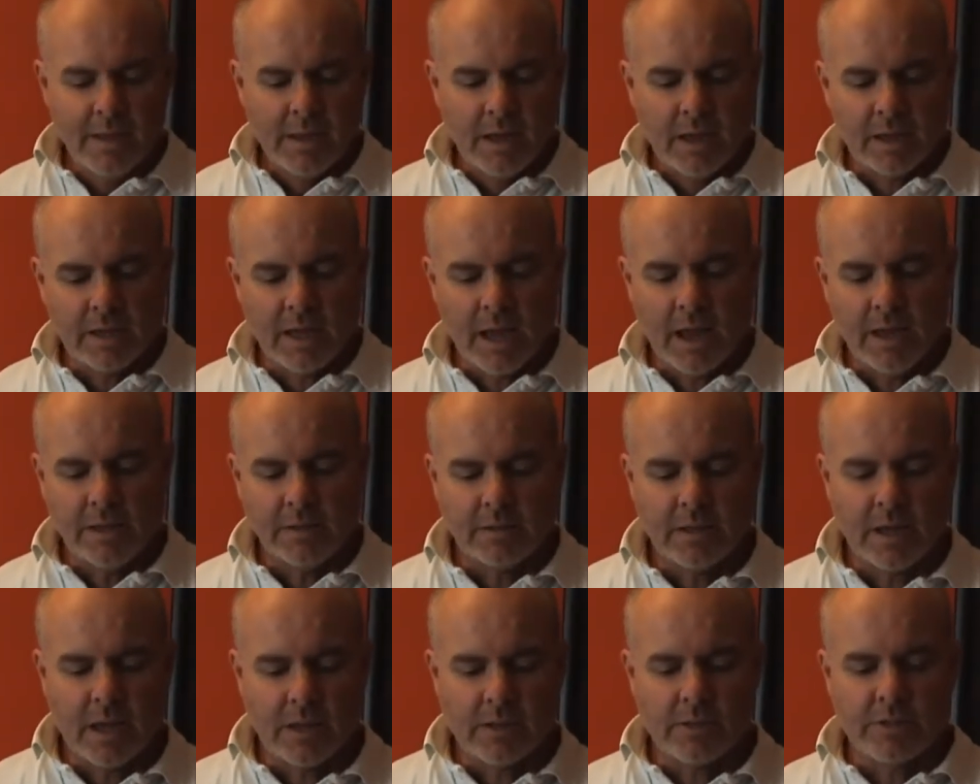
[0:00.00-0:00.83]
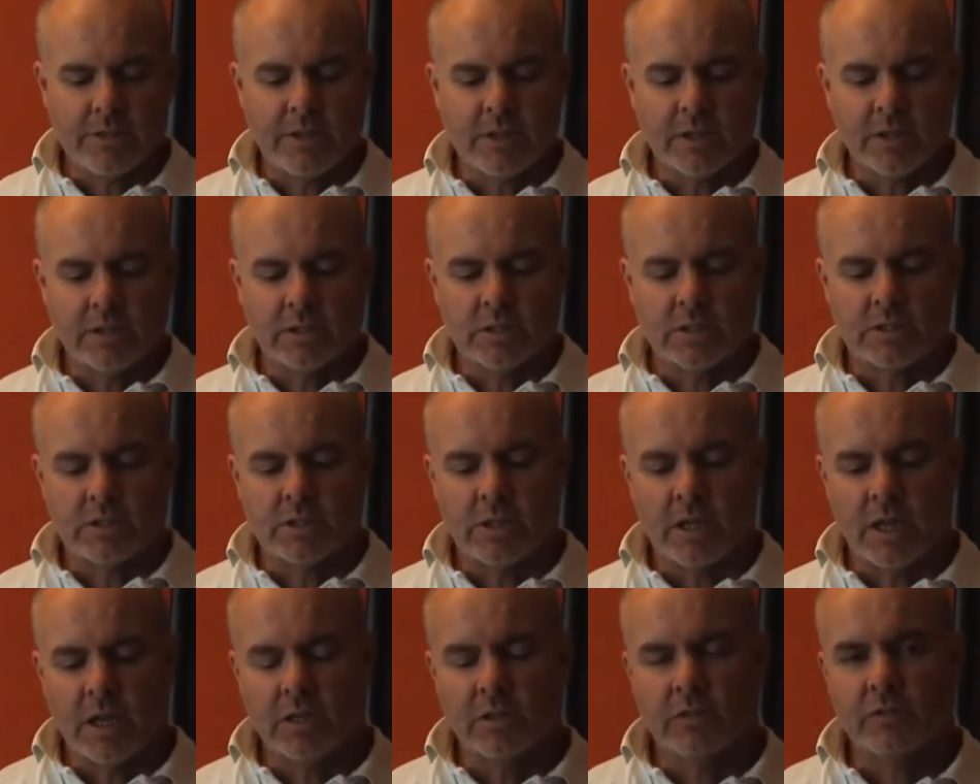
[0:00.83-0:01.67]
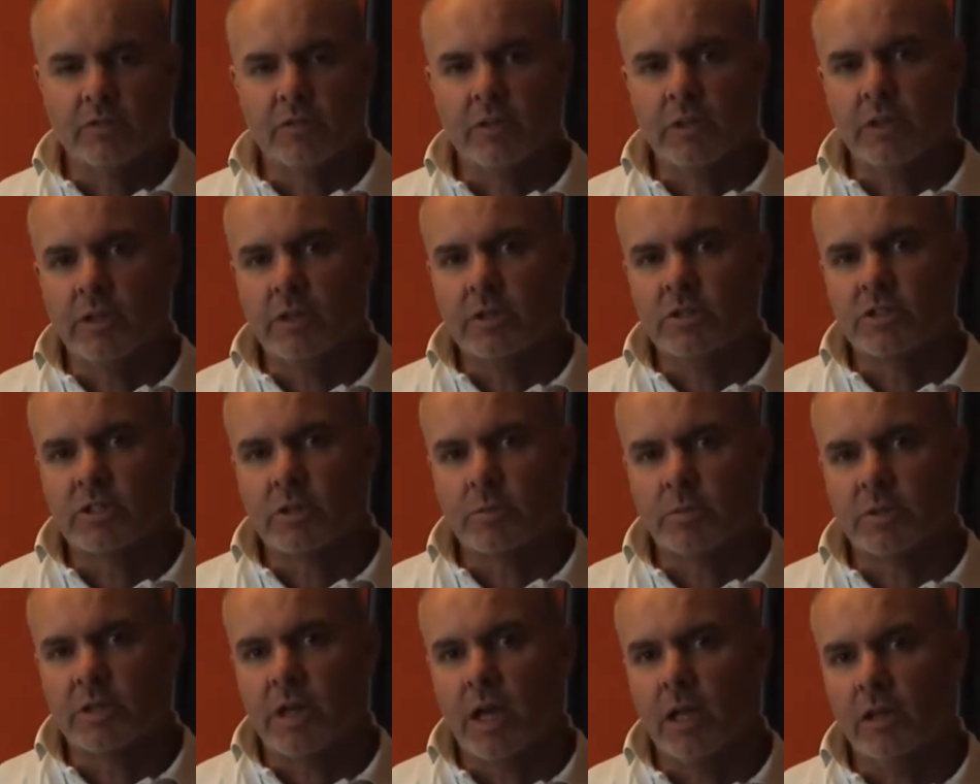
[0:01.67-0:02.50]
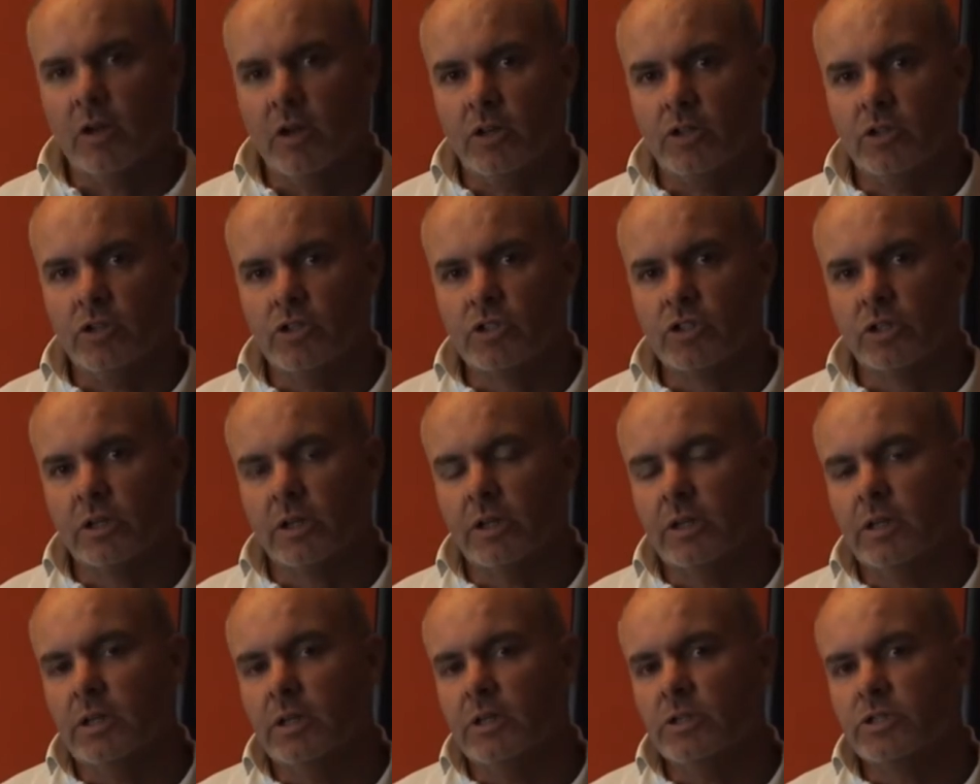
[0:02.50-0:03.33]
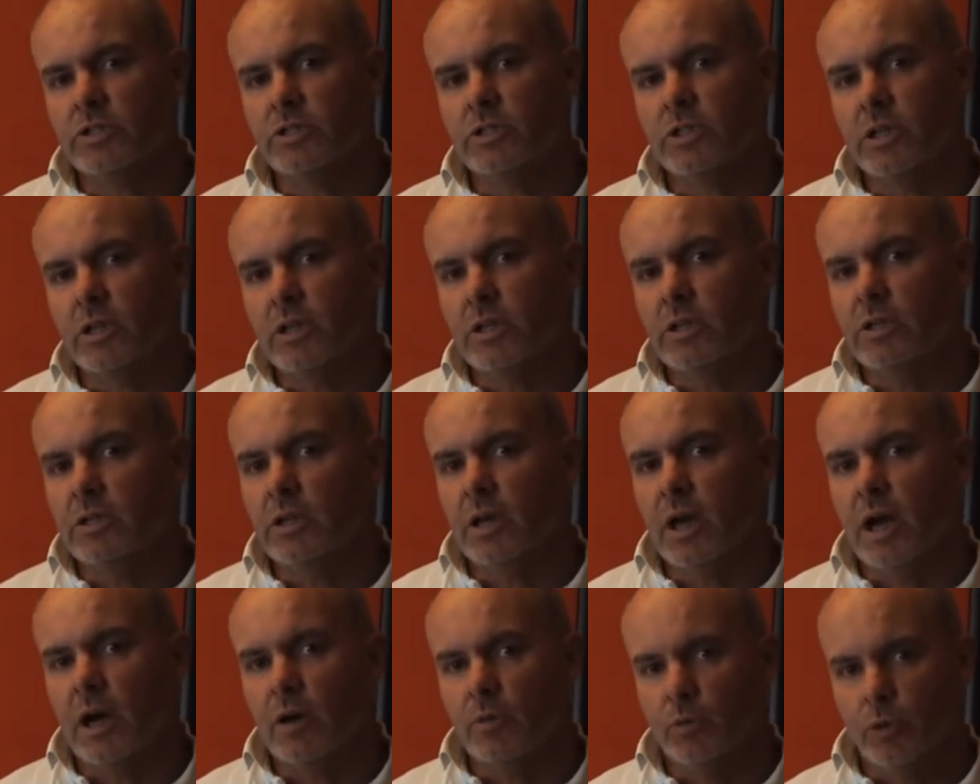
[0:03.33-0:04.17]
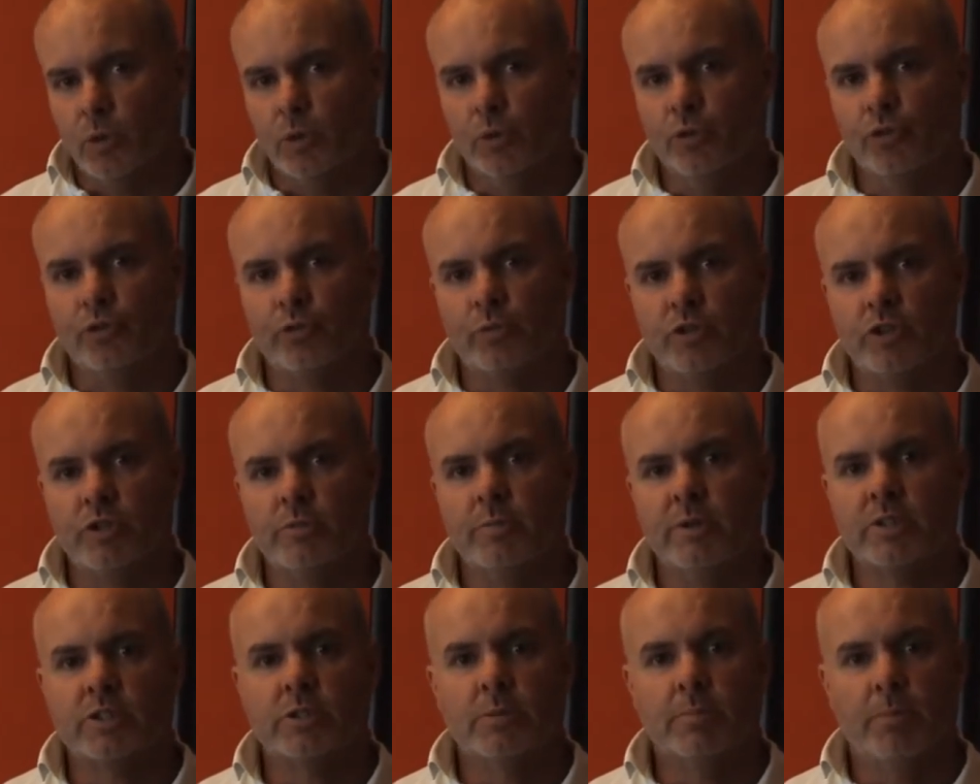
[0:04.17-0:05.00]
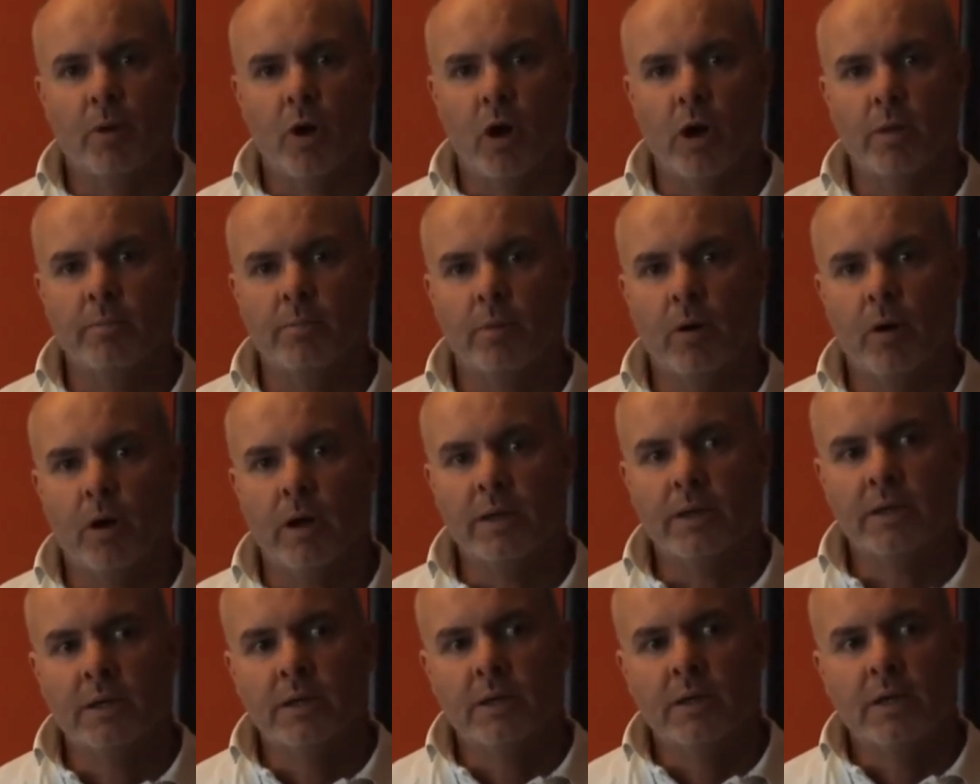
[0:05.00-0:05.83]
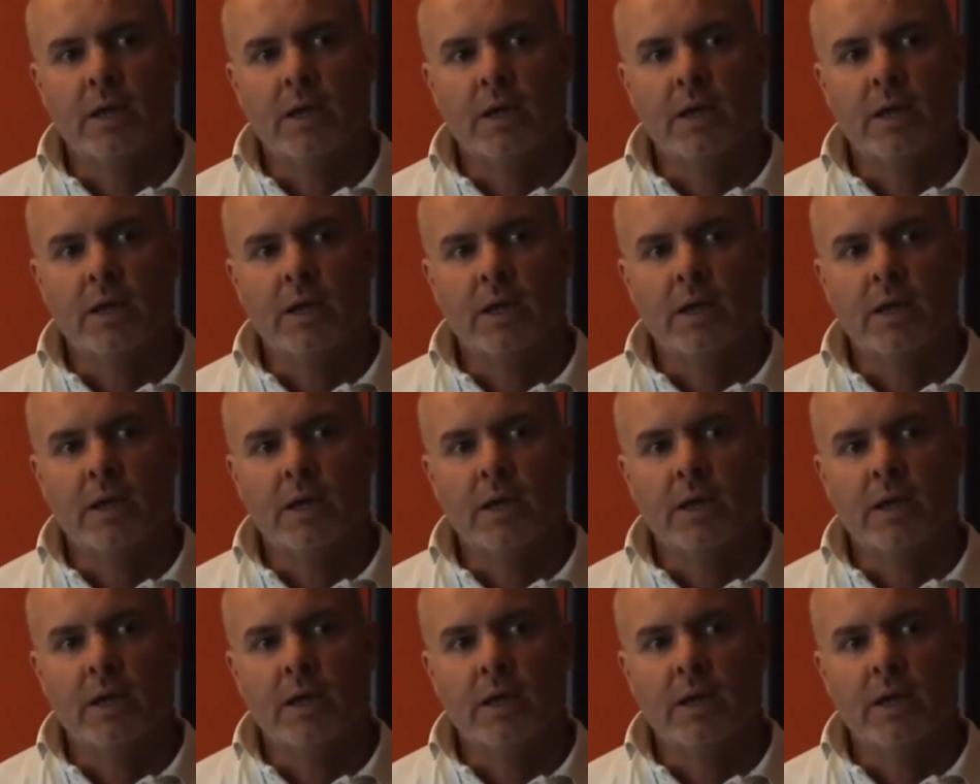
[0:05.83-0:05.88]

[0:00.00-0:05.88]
Okay, the other thing at the end of the subject outline usually is the rules which you must abide by.